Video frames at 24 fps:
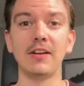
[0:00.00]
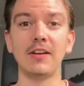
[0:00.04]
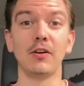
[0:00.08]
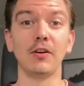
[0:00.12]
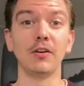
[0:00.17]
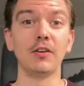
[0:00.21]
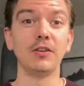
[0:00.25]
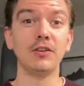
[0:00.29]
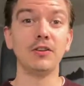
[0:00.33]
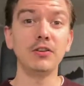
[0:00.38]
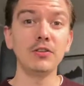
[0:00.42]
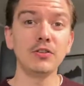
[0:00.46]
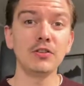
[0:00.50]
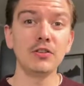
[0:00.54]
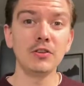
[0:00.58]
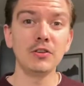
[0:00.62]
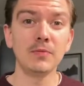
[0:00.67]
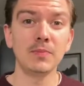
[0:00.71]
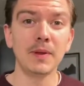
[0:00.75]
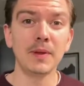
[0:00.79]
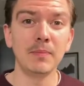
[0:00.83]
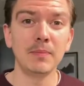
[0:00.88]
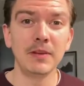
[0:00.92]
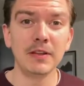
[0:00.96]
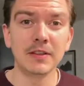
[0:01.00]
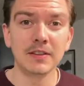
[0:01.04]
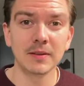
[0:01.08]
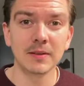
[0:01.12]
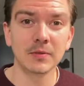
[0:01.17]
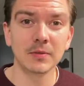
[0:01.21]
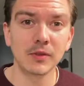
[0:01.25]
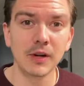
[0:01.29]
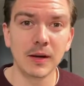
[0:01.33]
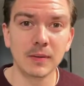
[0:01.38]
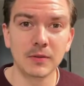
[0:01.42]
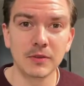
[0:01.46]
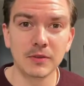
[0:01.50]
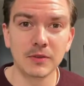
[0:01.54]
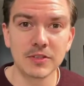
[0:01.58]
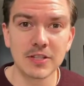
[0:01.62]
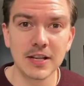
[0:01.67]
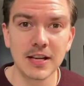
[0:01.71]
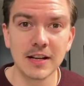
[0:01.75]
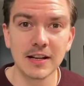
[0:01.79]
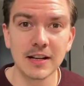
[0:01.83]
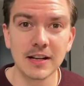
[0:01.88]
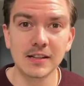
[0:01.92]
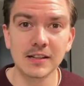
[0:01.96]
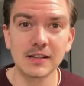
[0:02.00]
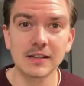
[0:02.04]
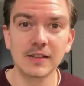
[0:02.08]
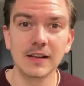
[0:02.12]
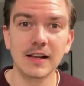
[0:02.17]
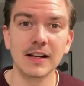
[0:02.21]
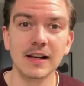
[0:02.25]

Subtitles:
on YouTube, then please subscribe to the channel.